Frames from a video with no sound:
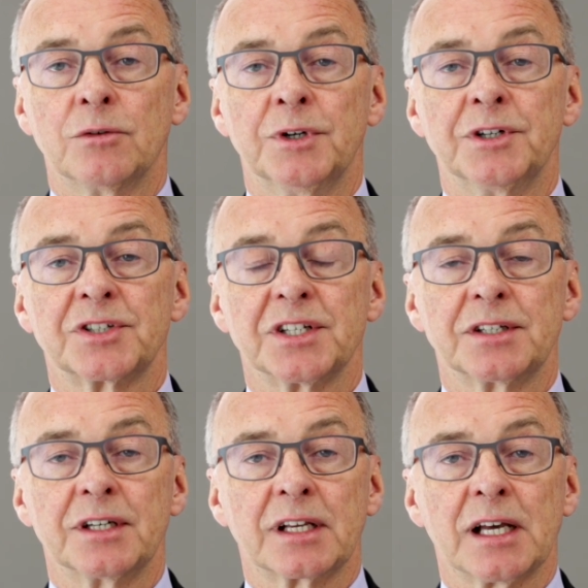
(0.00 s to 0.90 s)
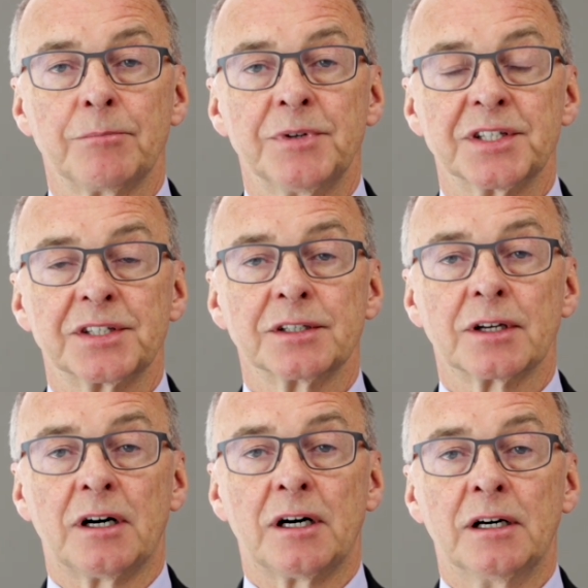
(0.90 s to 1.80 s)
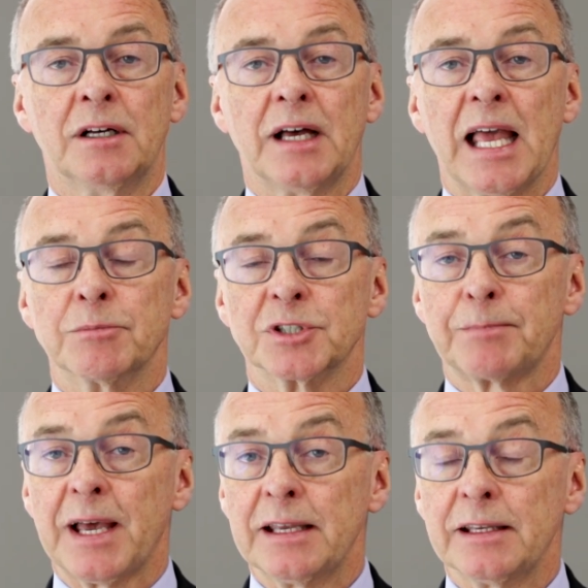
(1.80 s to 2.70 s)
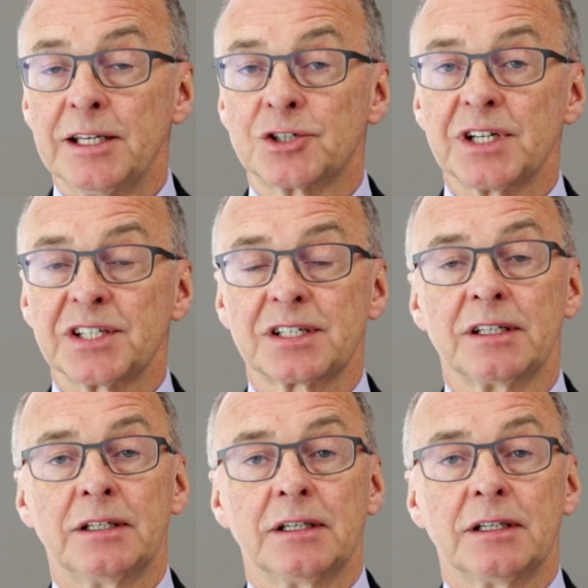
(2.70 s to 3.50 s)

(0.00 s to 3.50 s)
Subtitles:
We're interested in companies that are able to pay interest